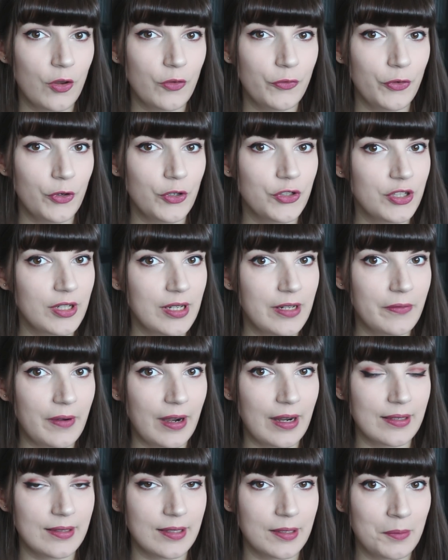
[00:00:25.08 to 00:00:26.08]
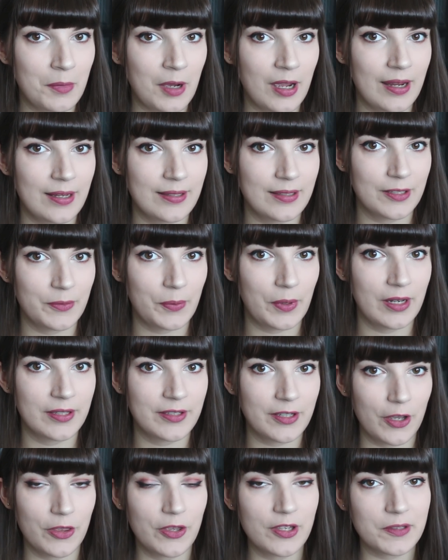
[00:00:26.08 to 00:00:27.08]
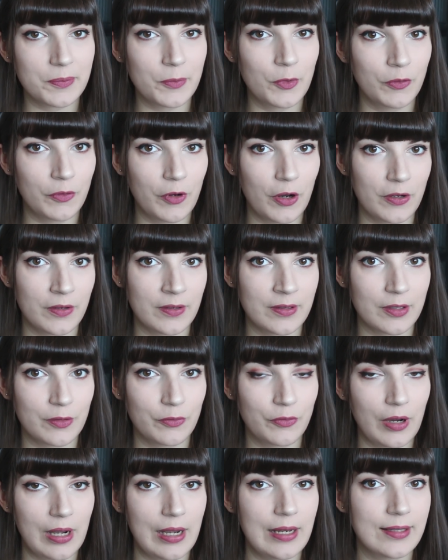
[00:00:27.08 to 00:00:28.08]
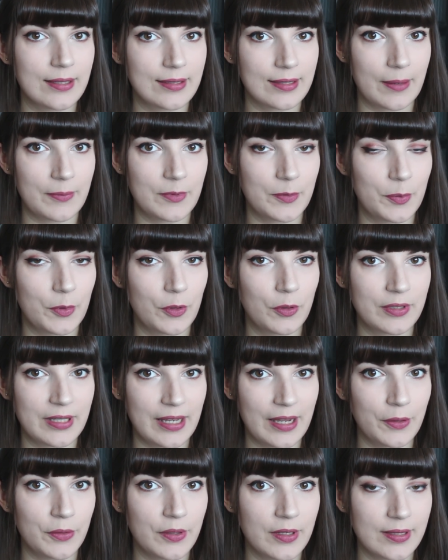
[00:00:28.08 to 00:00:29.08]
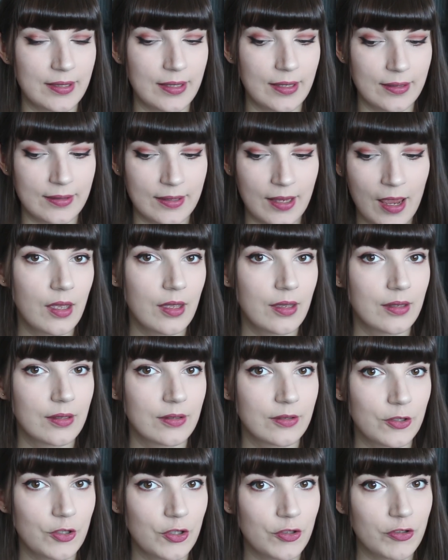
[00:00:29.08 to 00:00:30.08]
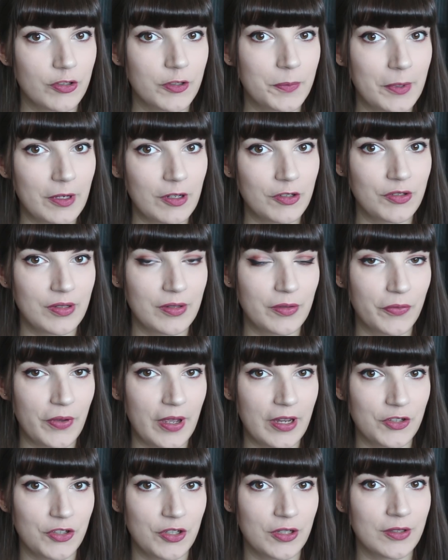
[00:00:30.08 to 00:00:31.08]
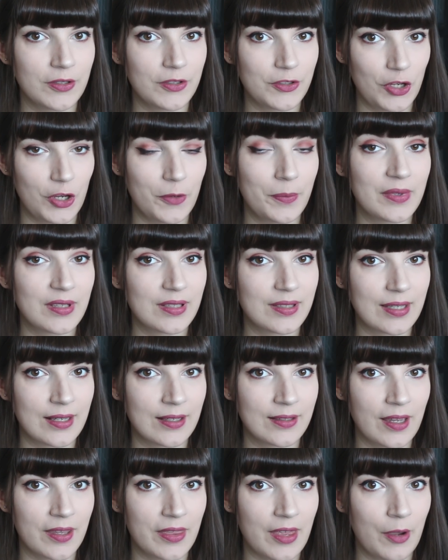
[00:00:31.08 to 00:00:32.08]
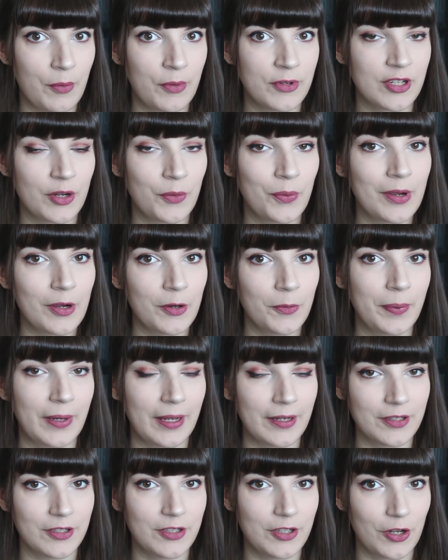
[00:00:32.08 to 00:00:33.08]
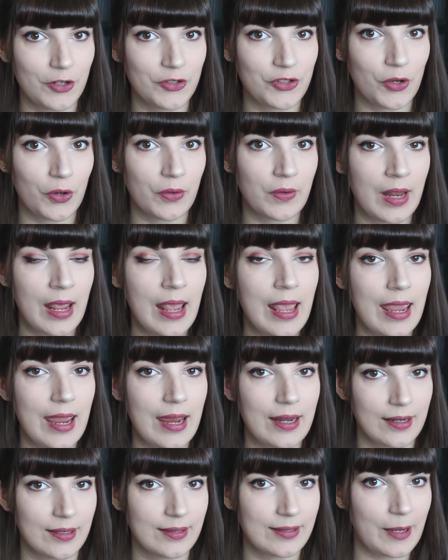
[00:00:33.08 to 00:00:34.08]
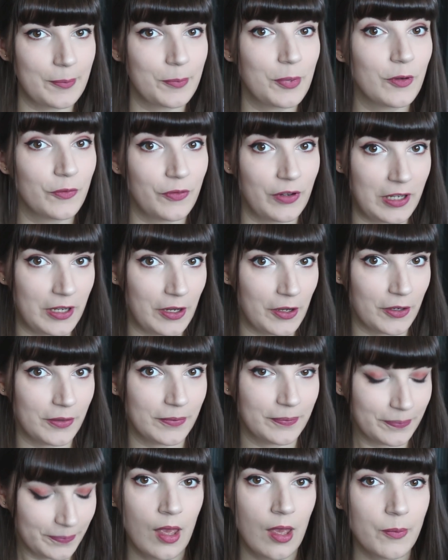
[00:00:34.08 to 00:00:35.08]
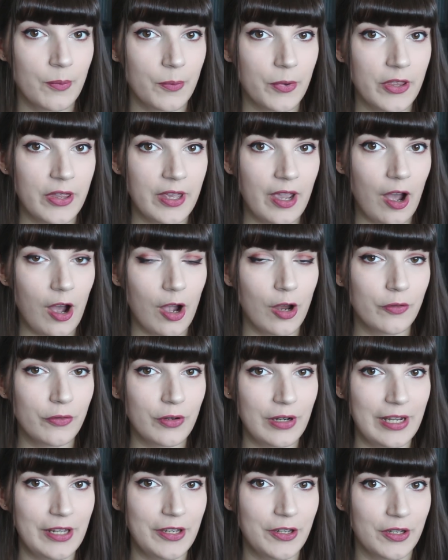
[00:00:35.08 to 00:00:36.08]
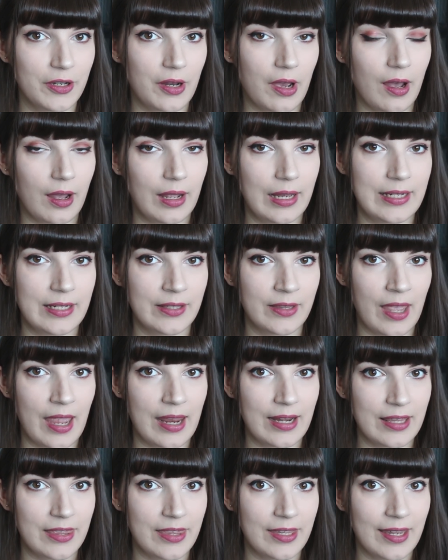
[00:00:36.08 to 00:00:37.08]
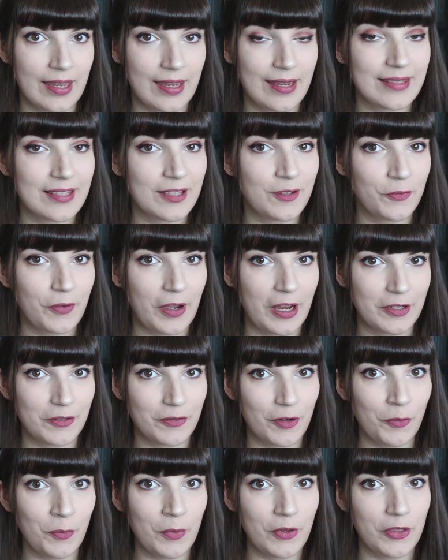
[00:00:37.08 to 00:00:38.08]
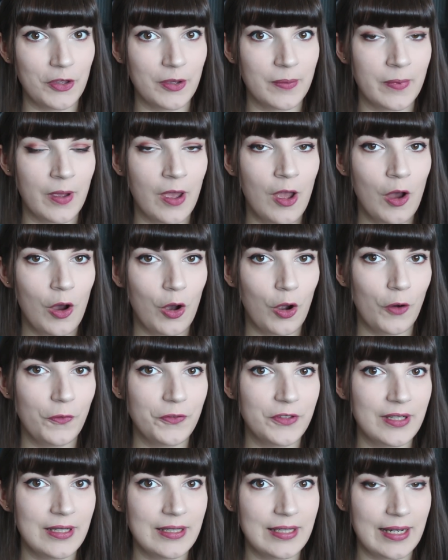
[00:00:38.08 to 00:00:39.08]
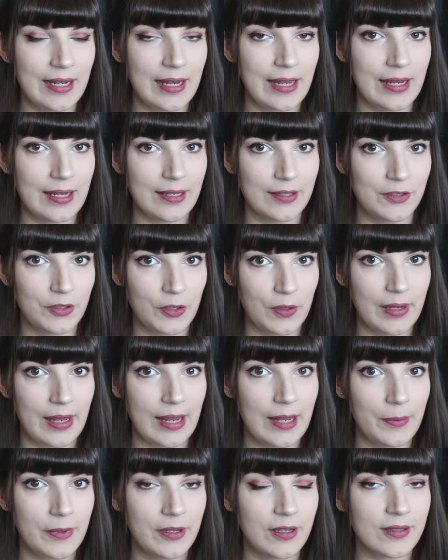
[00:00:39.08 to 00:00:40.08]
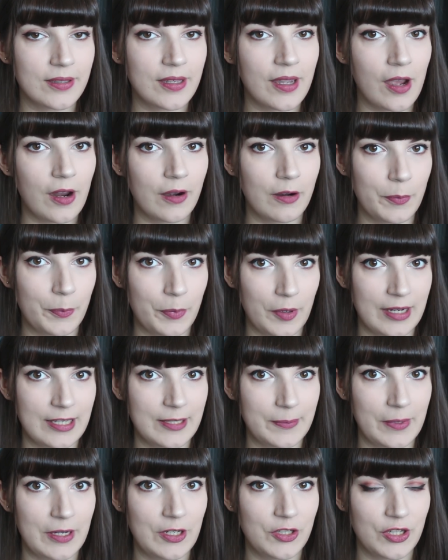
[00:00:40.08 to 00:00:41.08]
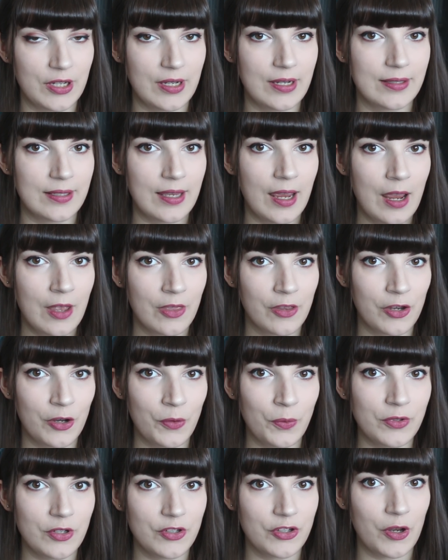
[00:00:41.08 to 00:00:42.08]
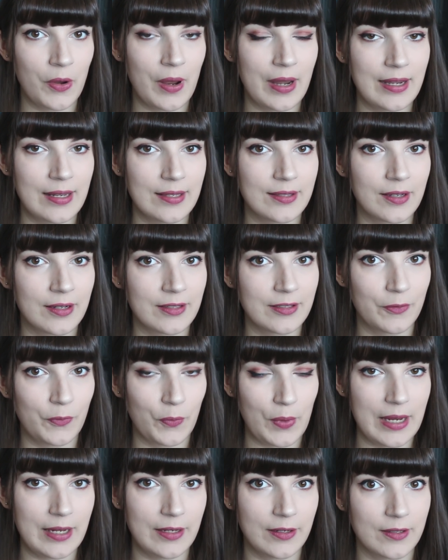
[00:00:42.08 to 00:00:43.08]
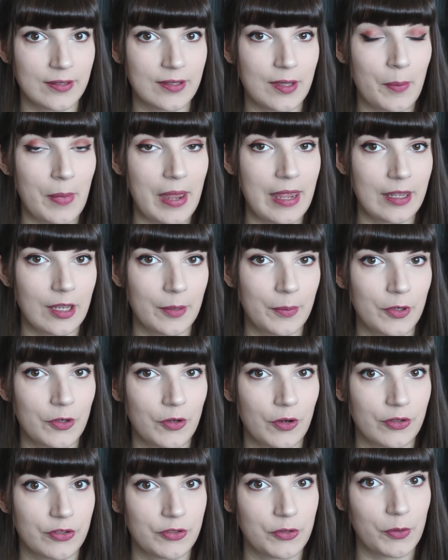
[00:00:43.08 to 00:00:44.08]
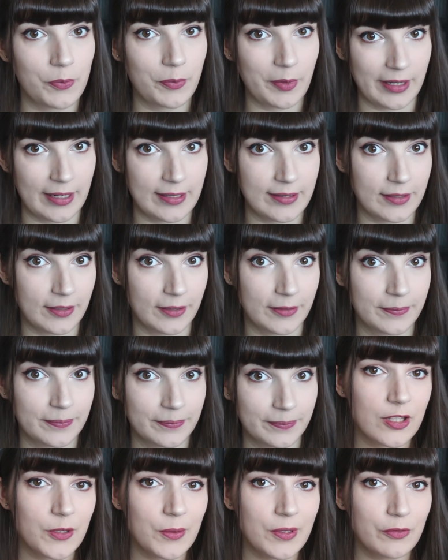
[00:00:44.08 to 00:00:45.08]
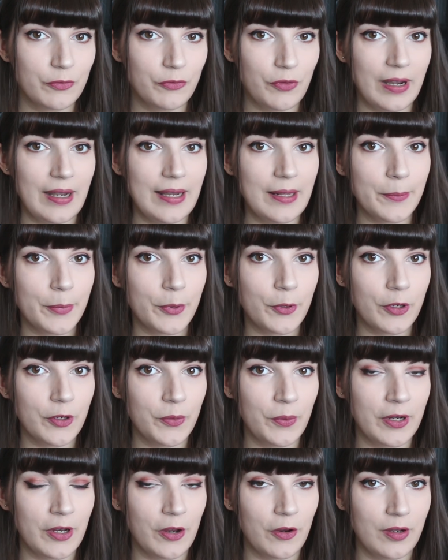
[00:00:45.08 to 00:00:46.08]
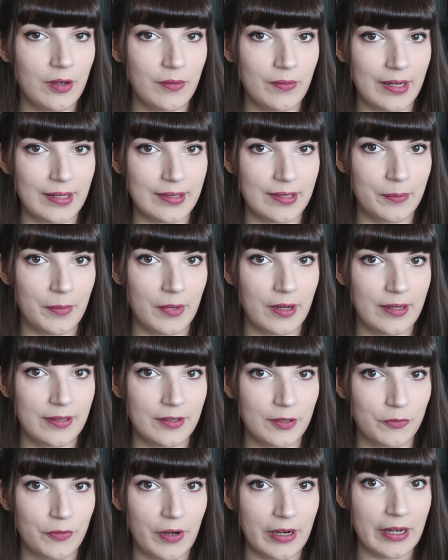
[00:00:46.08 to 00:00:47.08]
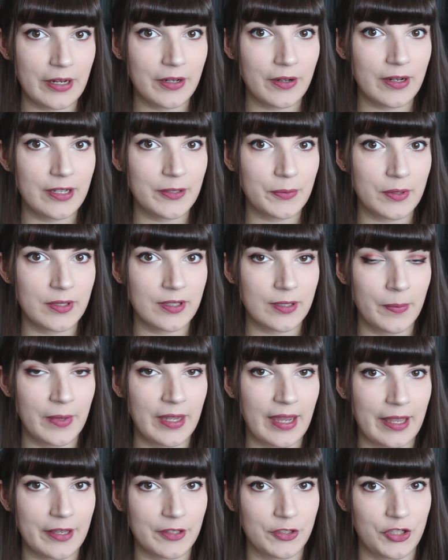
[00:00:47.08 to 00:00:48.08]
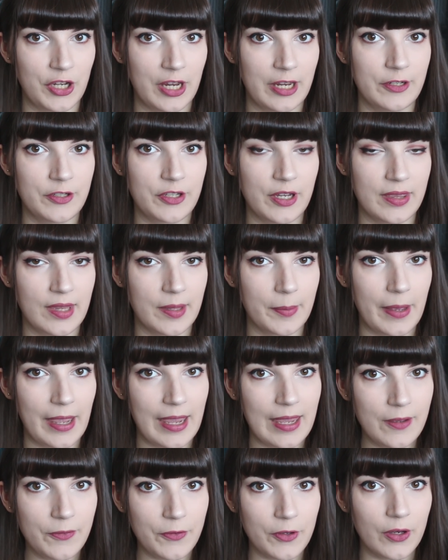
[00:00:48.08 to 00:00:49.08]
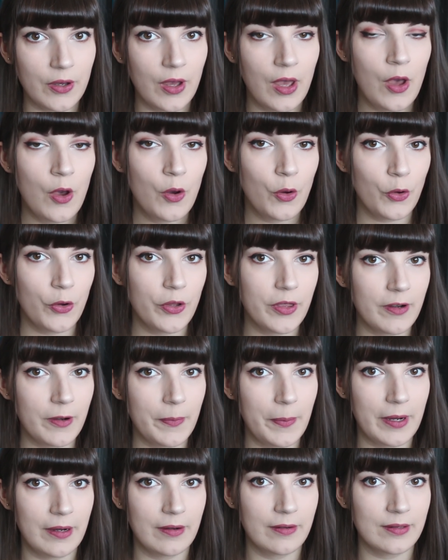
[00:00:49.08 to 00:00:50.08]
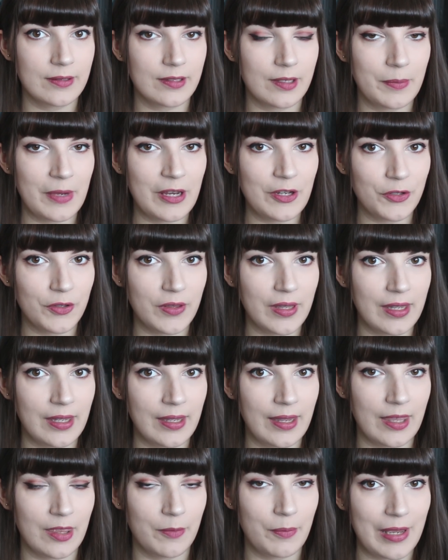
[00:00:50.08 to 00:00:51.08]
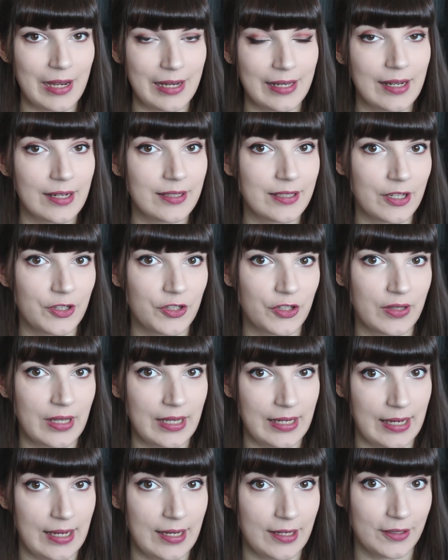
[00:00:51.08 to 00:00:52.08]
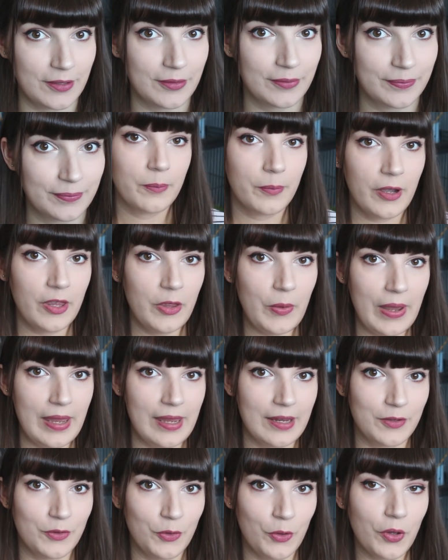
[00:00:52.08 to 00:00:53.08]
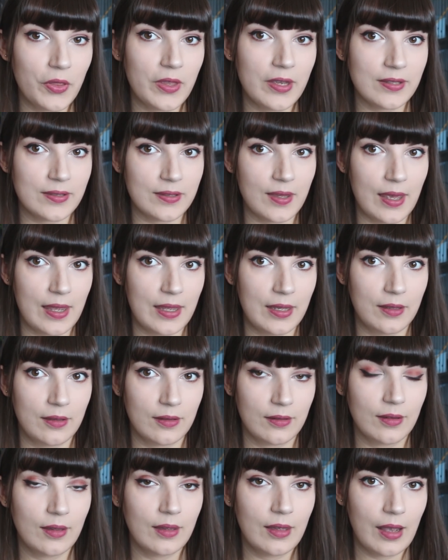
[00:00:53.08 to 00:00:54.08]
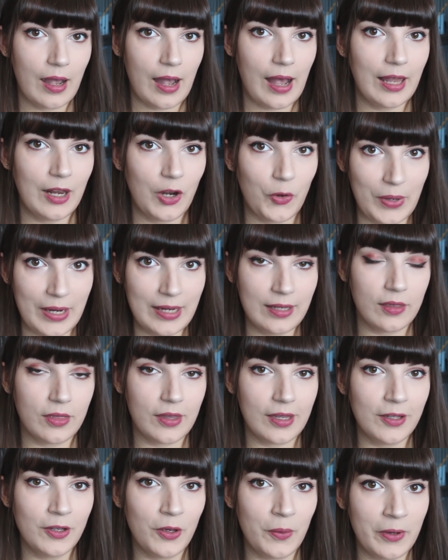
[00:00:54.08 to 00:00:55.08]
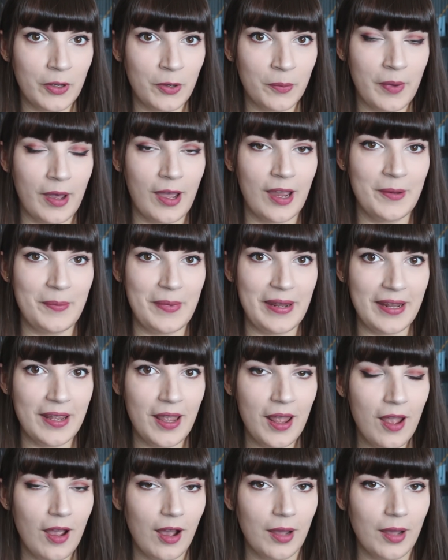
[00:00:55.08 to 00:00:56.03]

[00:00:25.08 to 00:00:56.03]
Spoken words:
Unfortunately rats and mice as well as other small rodents are really susceptible to illnesses such as respiratory infections, tumours, things like that which I will plan to touch on in a separate video. But they are really good at hiding that anything is in fact wrong with them, often until it is too late because they are a prey species. They don't want to show any signs of weakness that may come across to a predator. So it's really important when owning rats and mice to recognise when something has changed in their behaviour or their appearance to make sure they can get the medical attention they need. By the way, ignore this like Halloween thing going on behind me.